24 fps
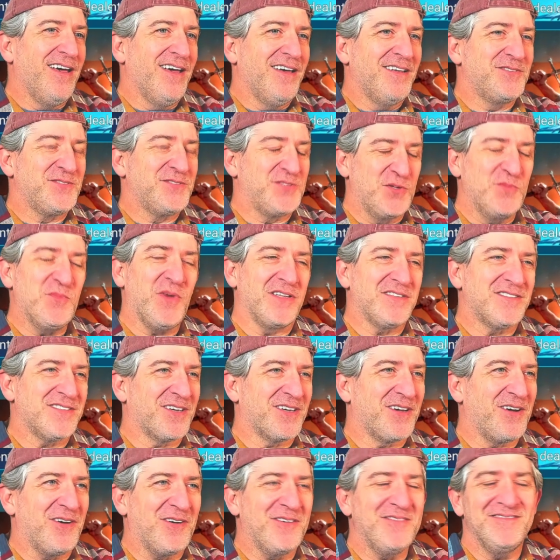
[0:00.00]
2 months
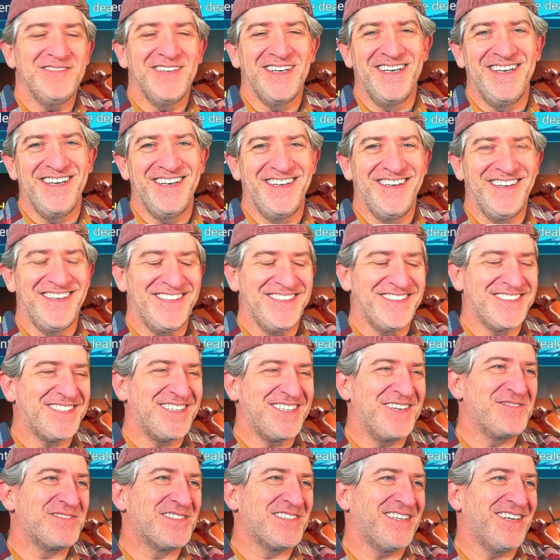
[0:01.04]
ago.
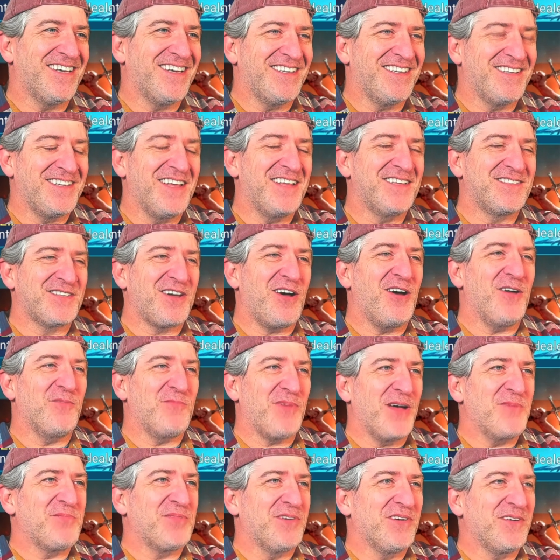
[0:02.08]
It's gone
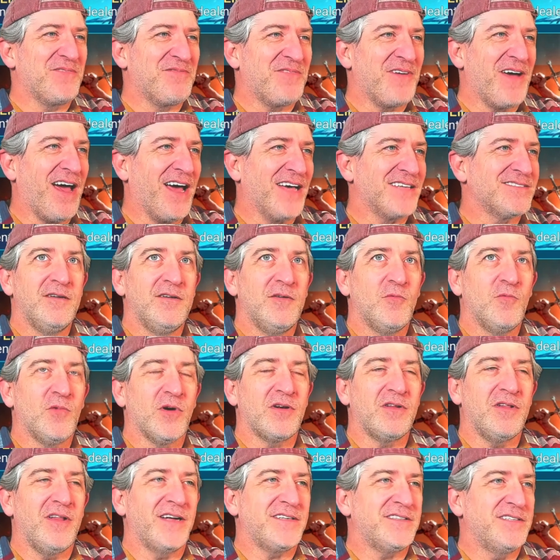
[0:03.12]
by pretty fast. We're
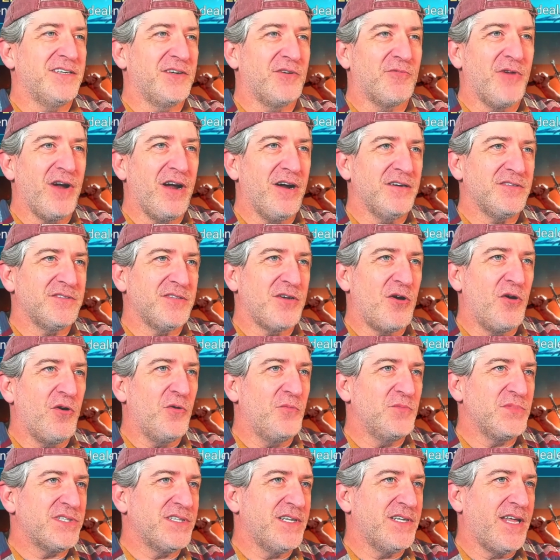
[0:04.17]
collecting a rare
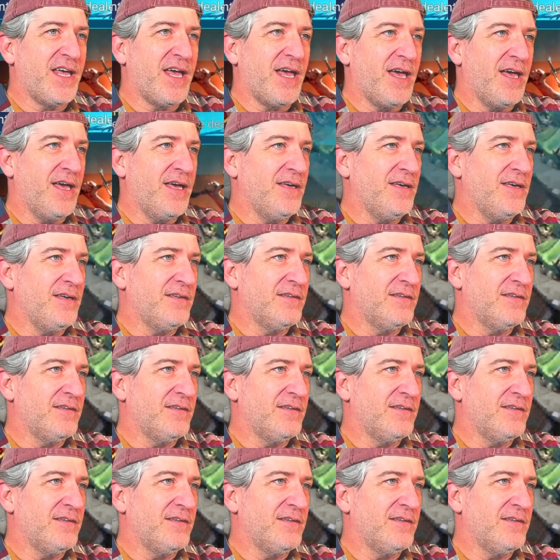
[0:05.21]
tome today